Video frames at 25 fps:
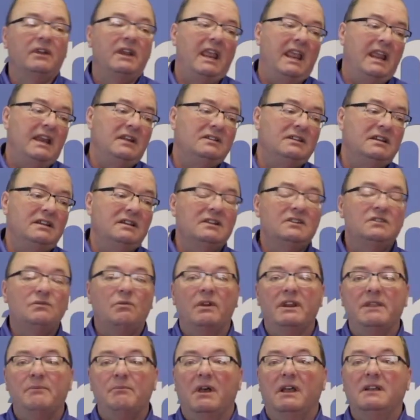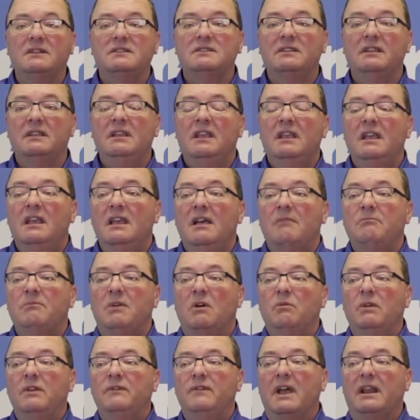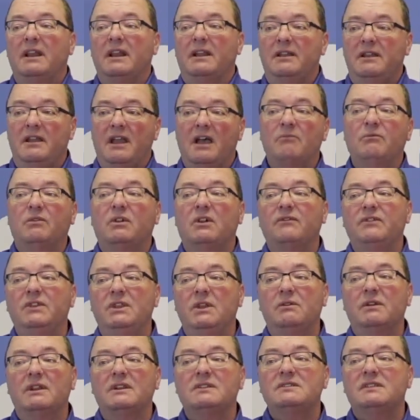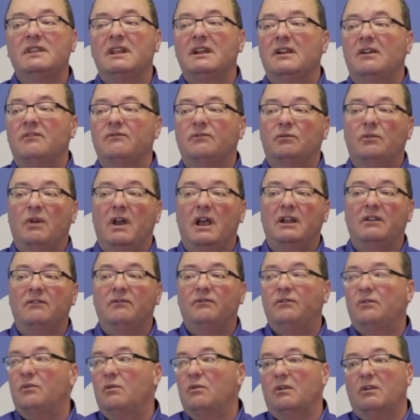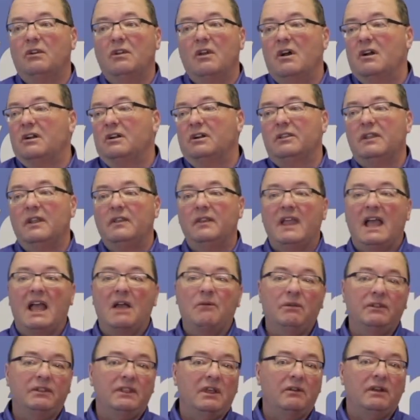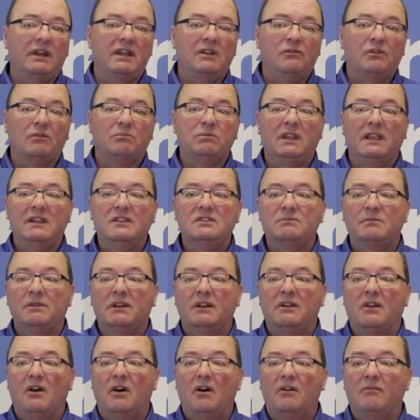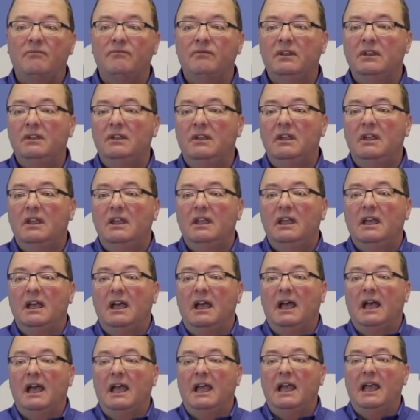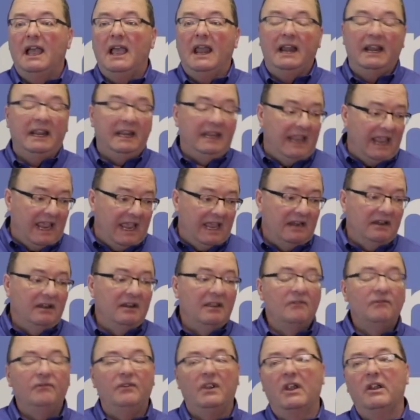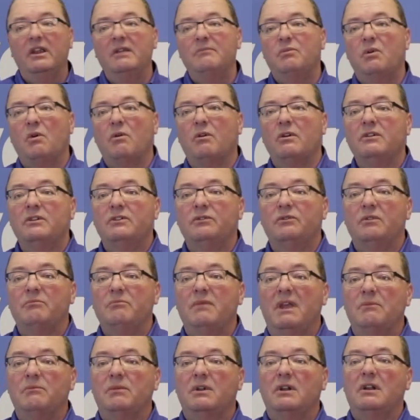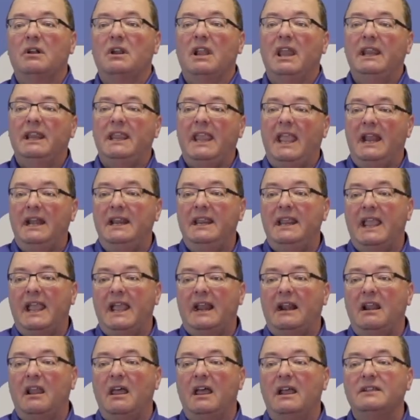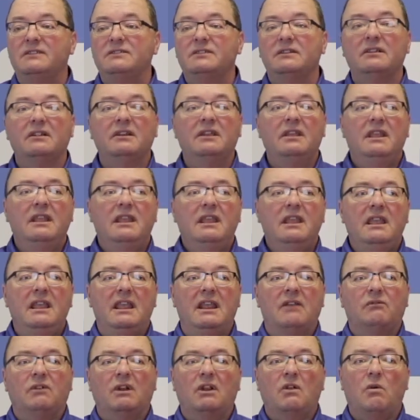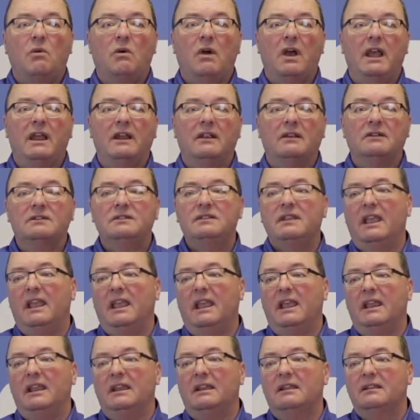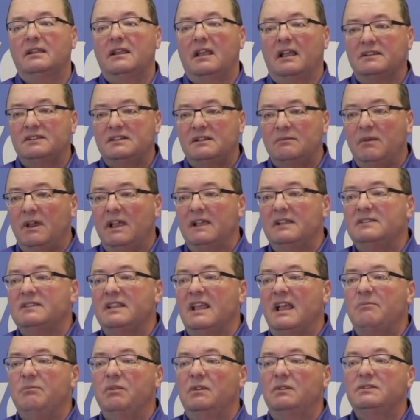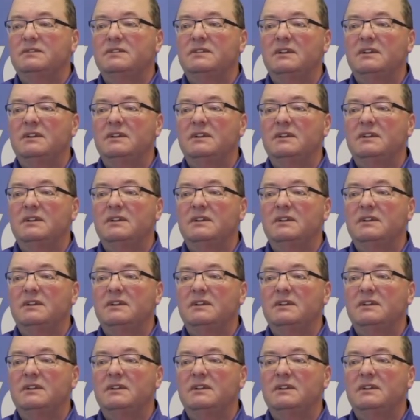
18 to 20 months, but we've had a number of units that have run for longer than that without any replacement at all. And again, very important to remember, like any analyzer, it requires a customized sample